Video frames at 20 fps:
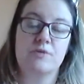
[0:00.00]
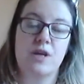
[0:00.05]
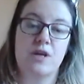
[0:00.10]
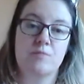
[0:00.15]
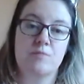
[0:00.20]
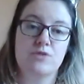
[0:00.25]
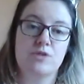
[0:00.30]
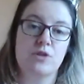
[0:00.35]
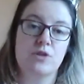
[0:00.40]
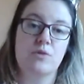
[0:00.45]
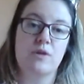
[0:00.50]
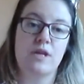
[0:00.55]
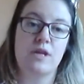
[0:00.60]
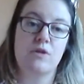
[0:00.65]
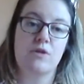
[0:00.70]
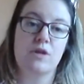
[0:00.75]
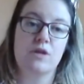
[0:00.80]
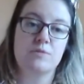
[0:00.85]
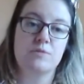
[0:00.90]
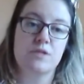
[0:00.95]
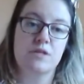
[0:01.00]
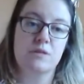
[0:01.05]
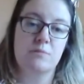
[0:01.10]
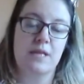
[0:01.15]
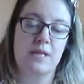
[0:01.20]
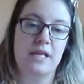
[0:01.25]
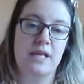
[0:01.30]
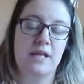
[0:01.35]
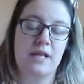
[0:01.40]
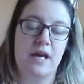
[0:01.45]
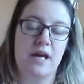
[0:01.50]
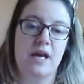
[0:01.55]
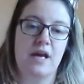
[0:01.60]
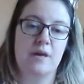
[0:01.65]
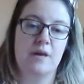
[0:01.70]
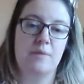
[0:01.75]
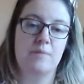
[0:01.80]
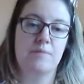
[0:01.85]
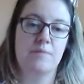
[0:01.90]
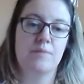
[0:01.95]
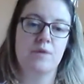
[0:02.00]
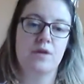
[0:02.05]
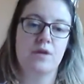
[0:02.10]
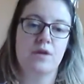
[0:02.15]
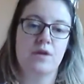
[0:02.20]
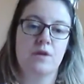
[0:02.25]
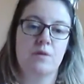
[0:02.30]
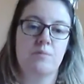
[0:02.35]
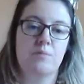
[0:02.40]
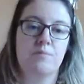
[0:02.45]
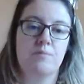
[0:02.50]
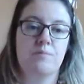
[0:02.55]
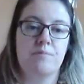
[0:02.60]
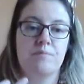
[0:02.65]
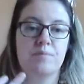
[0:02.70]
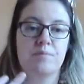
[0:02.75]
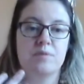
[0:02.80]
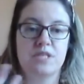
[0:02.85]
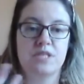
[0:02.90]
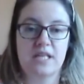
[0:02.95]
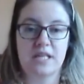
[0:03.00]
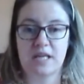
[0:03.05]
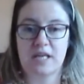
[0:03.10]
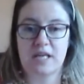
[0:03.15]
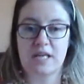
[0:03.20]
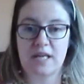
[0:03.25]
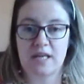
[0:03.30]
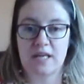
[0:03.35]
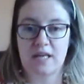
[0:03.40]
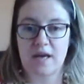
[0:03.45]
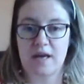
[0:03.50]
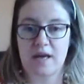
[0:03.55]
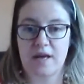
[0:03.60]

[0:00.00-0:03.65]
homeschooling groups at the minute, particularly,